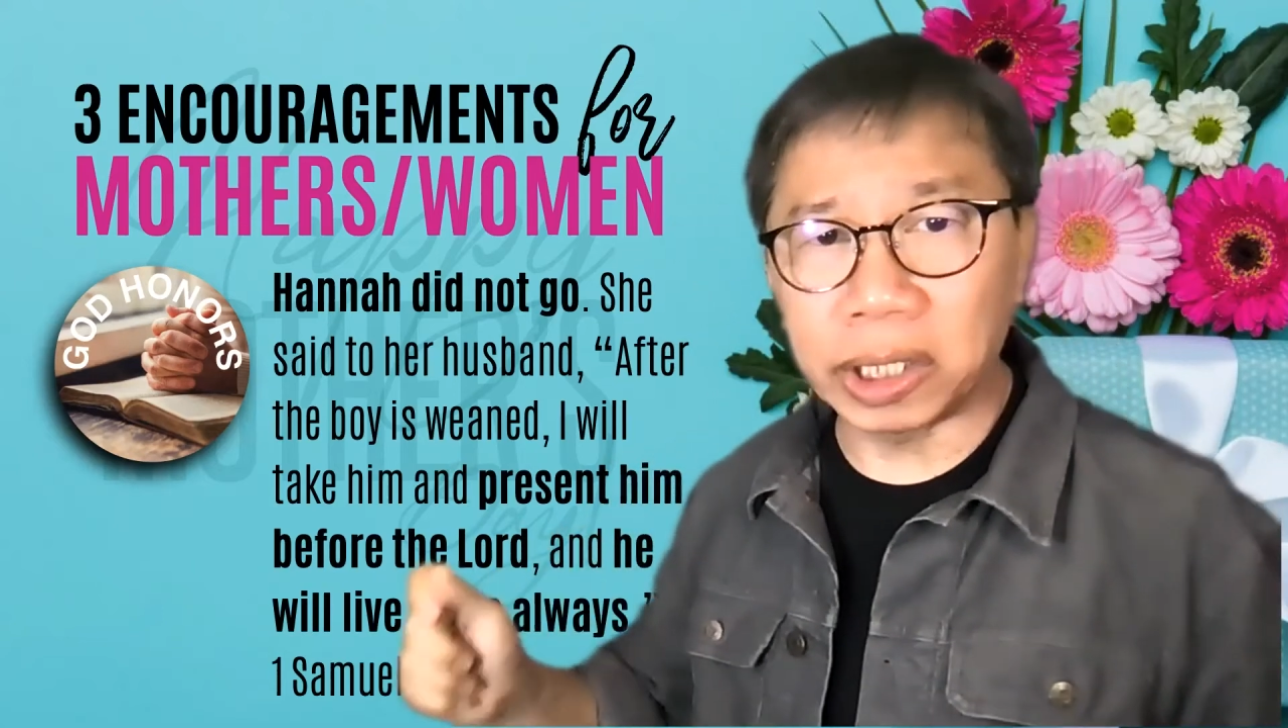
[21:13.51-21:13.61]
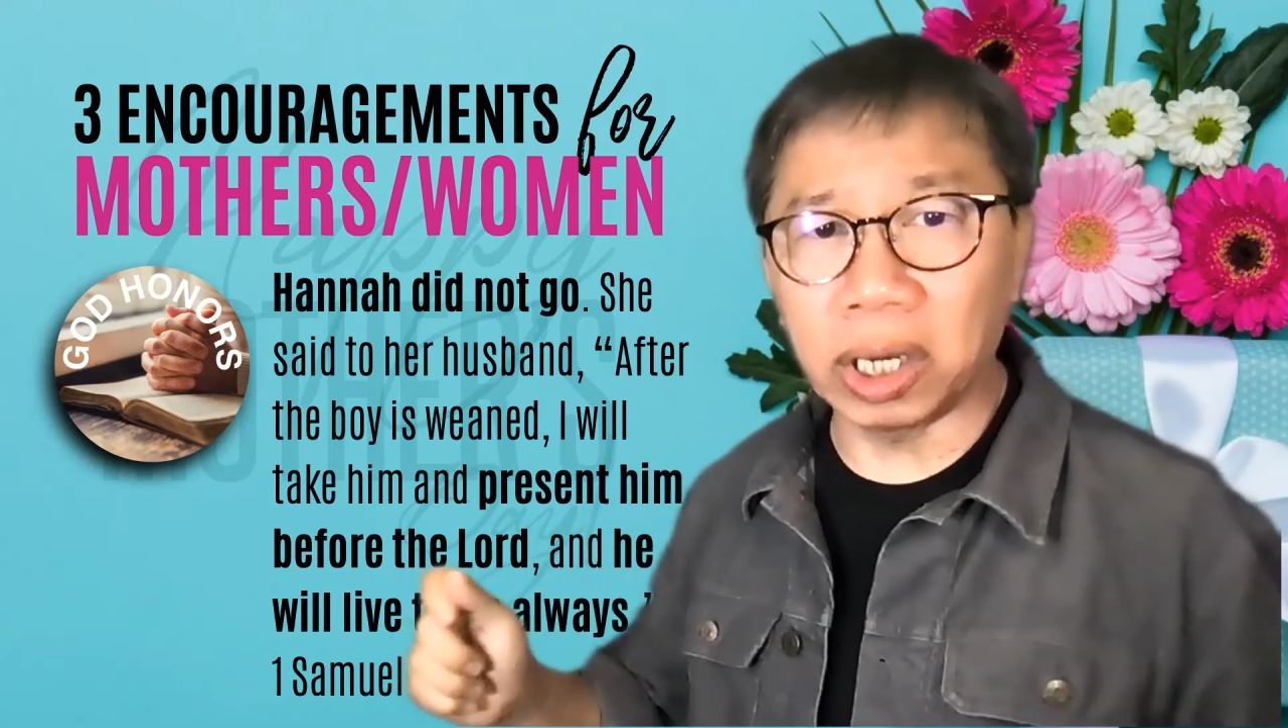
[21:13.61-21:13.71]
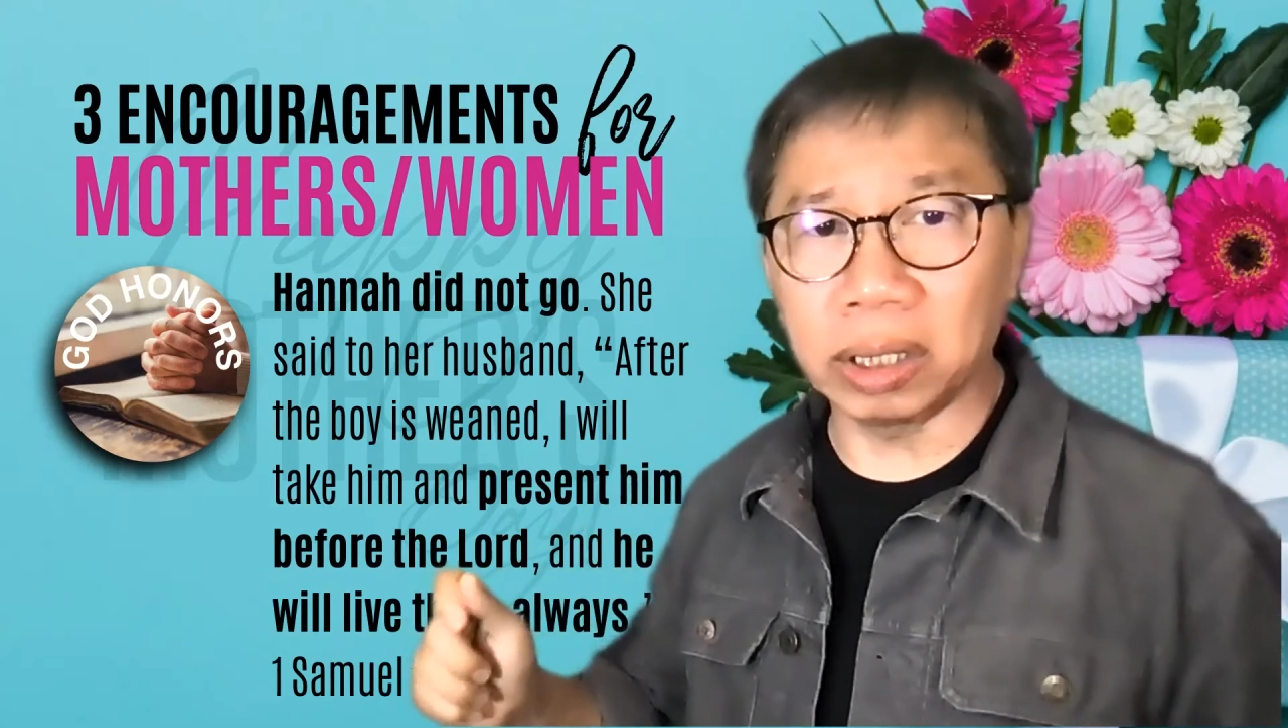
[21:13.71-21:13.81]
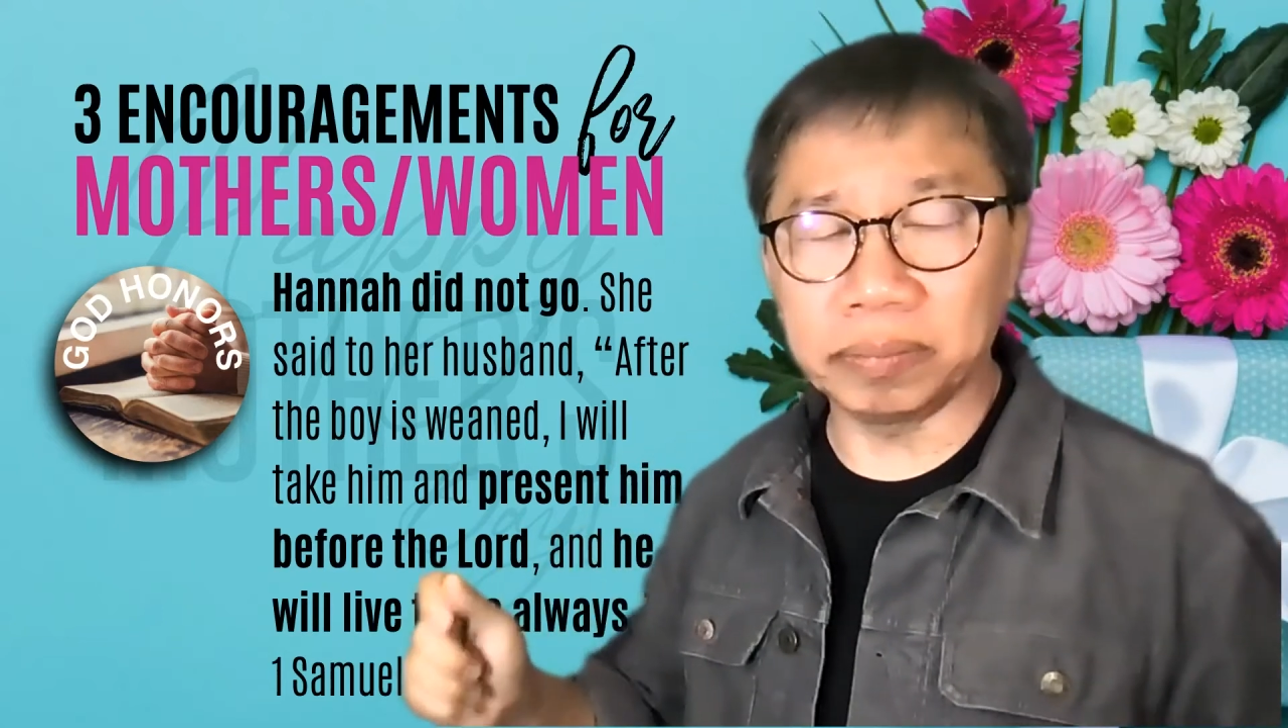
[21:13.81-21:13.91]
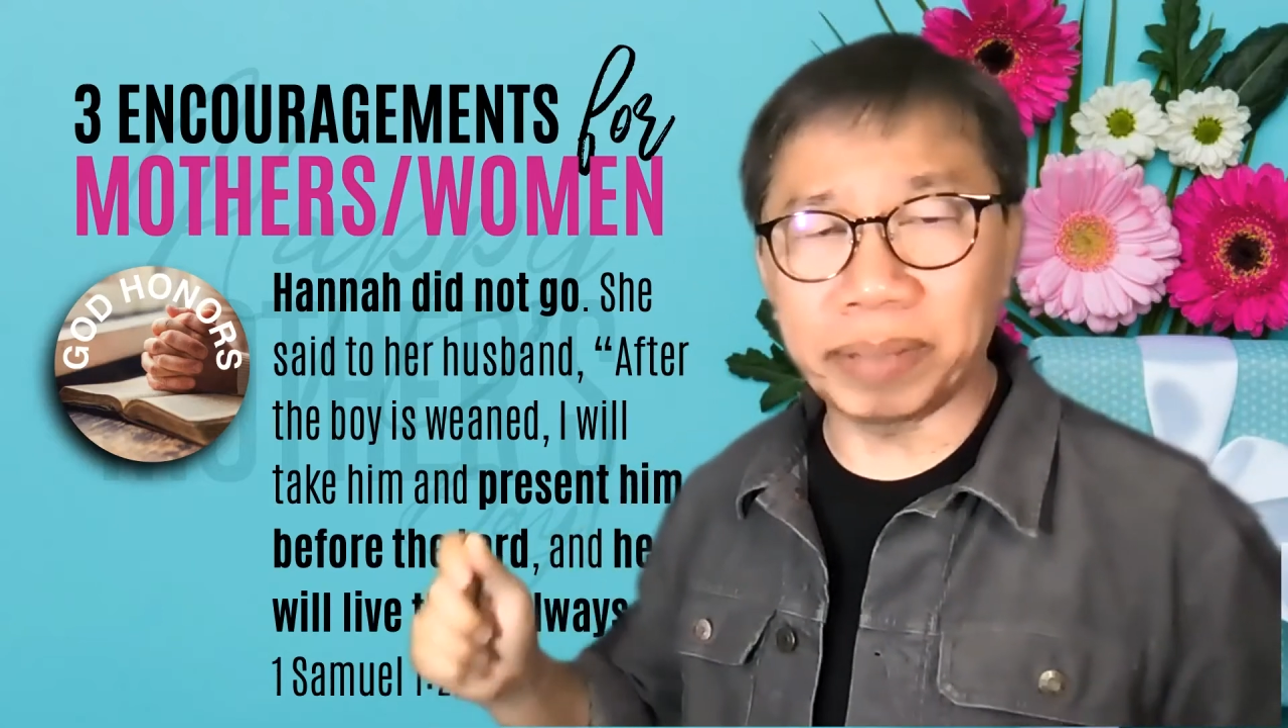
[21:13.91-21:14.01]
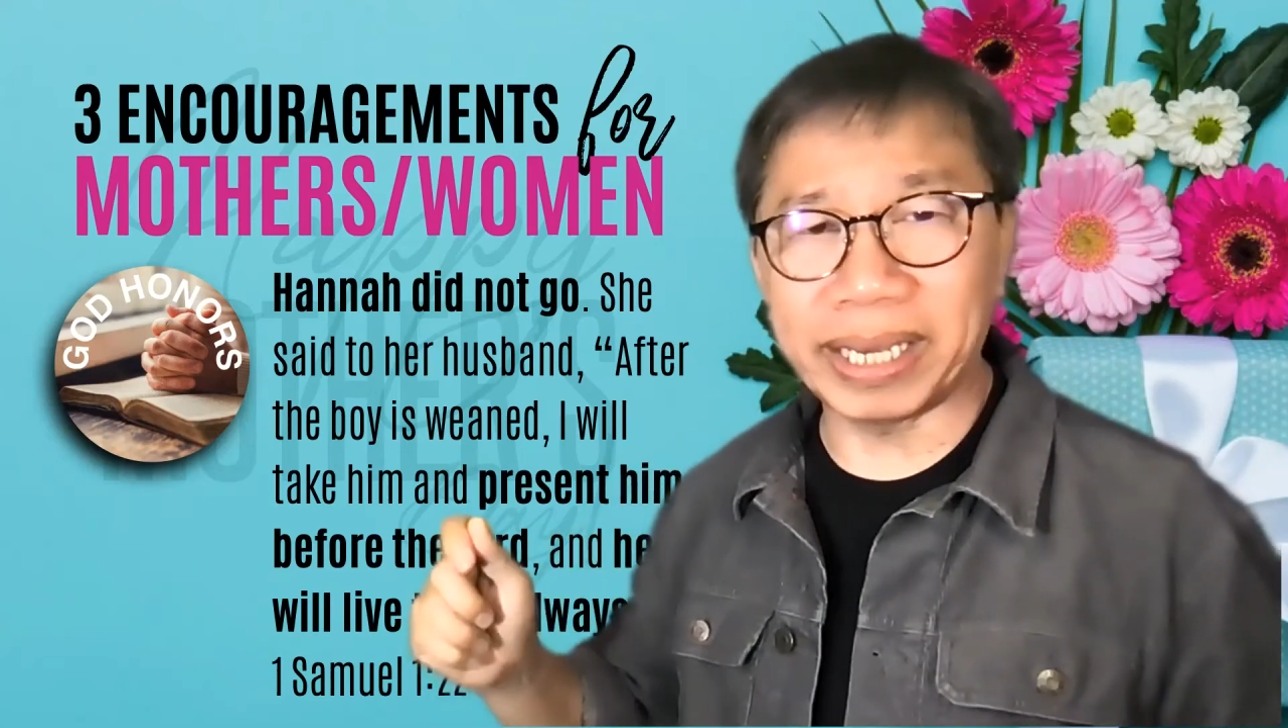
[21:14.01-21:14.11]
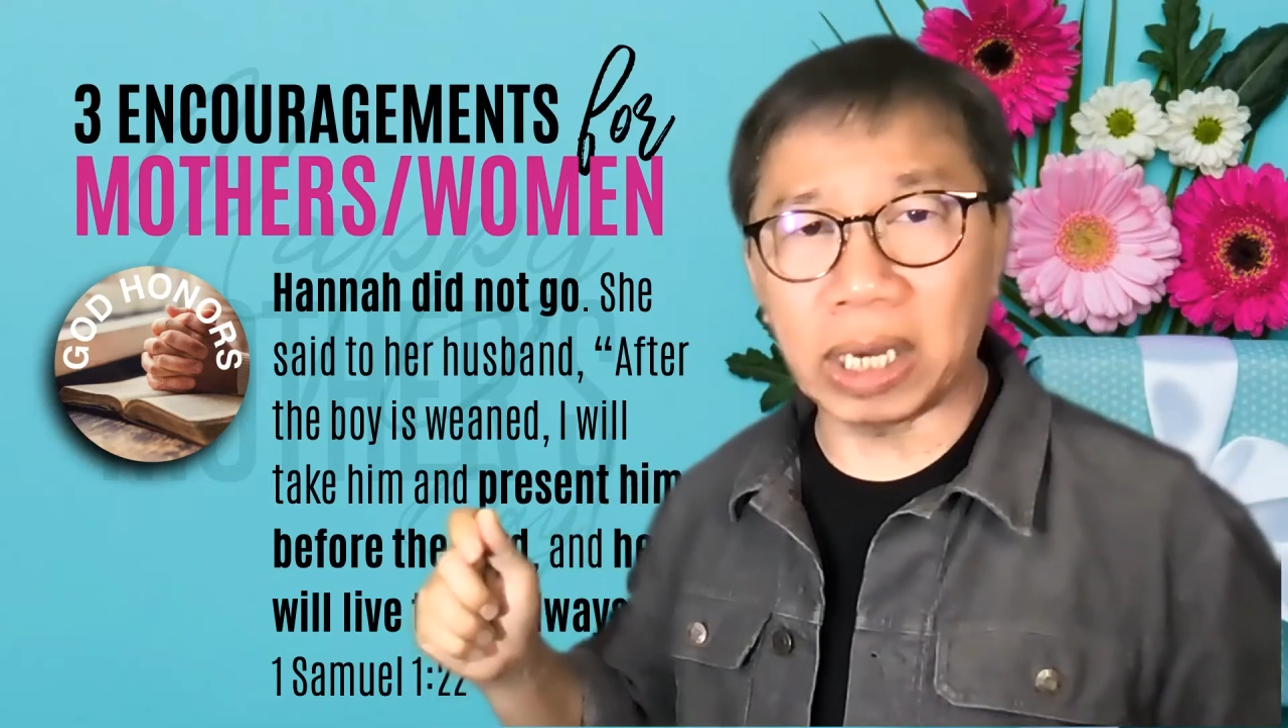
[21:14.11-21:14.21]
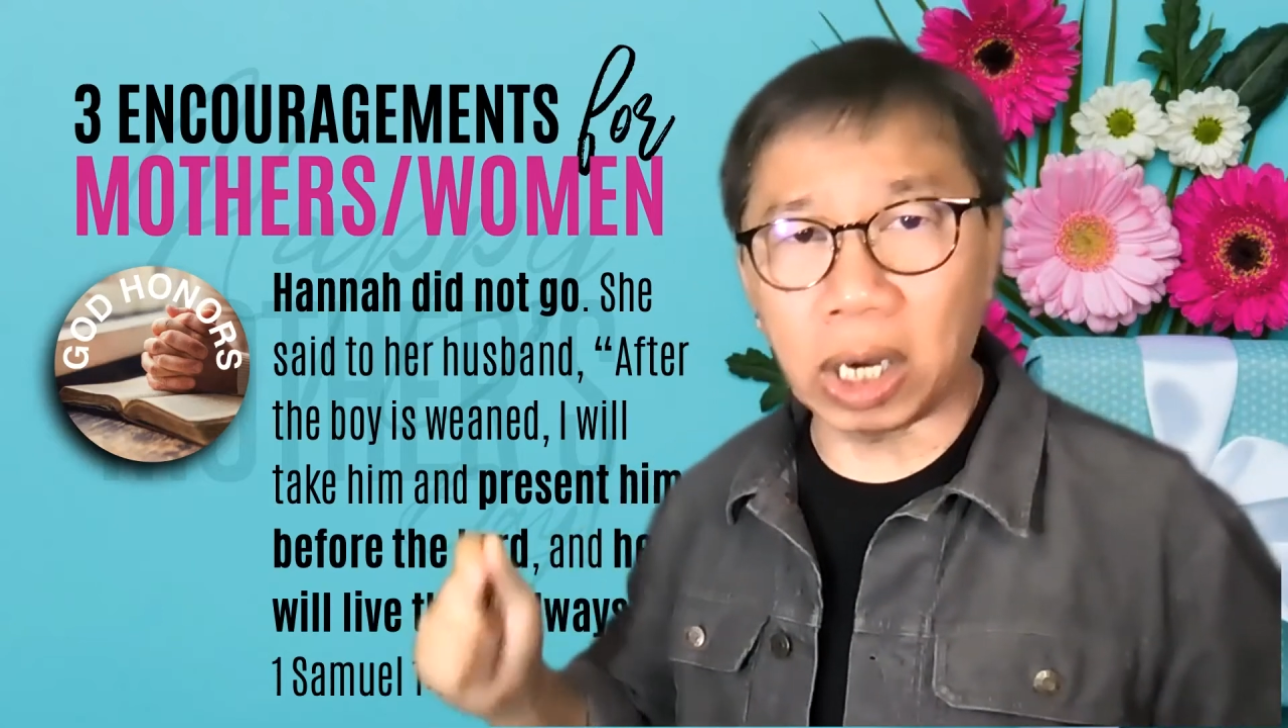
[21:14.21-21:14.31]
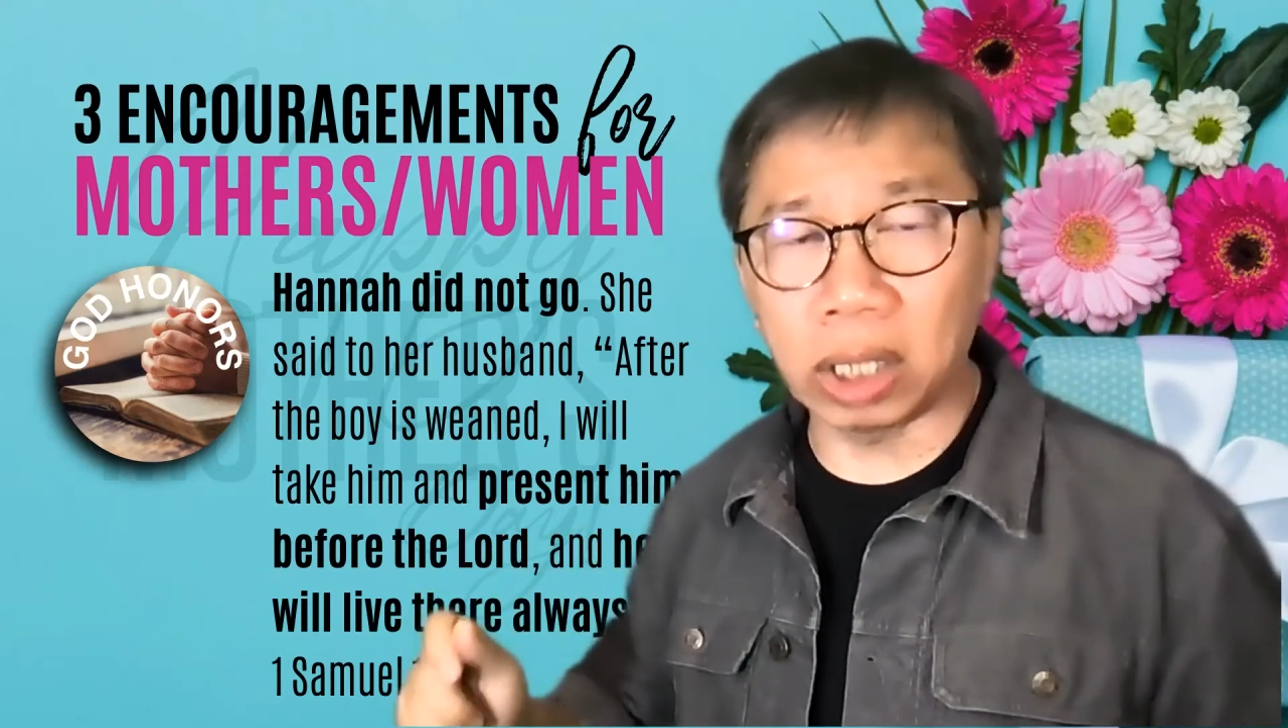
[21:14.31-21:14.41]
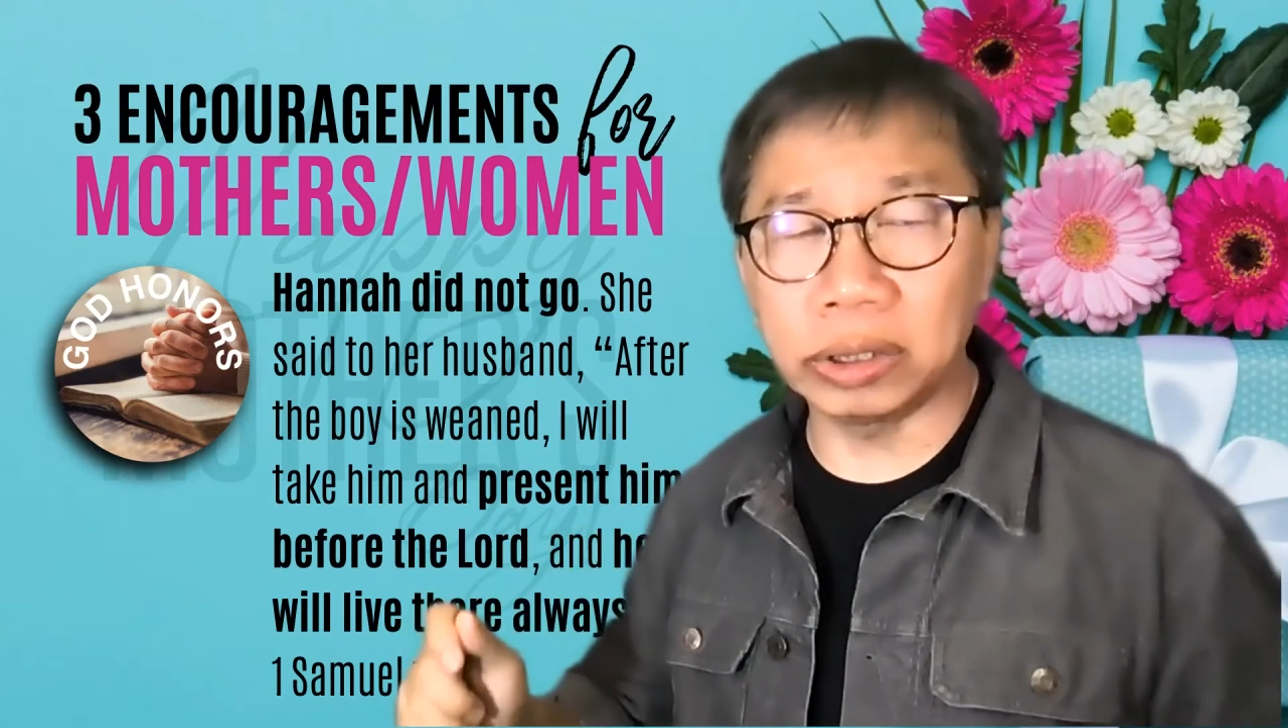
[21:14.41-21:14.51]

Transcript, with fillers: God by